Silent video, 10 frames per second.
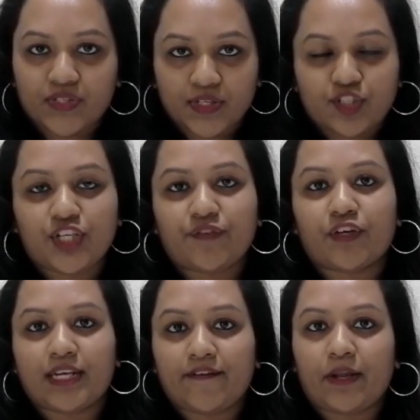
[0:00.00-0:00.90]
searching
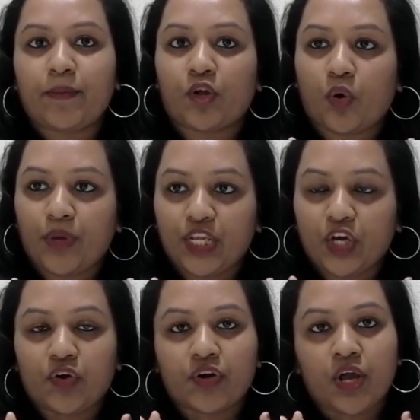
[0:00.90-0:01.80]
for the development or when
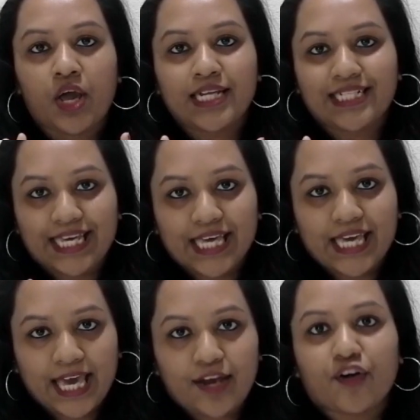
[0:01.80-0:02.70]
you're
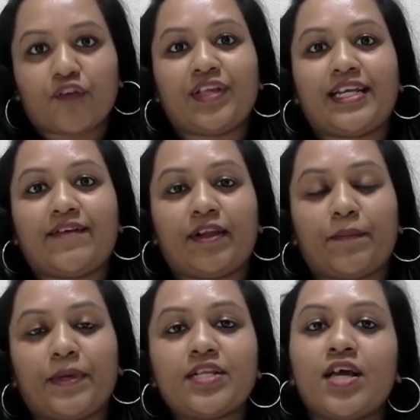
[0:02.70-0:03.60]
taking care of their
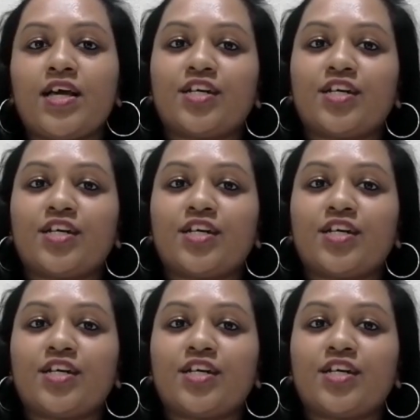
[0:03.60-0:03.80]
development.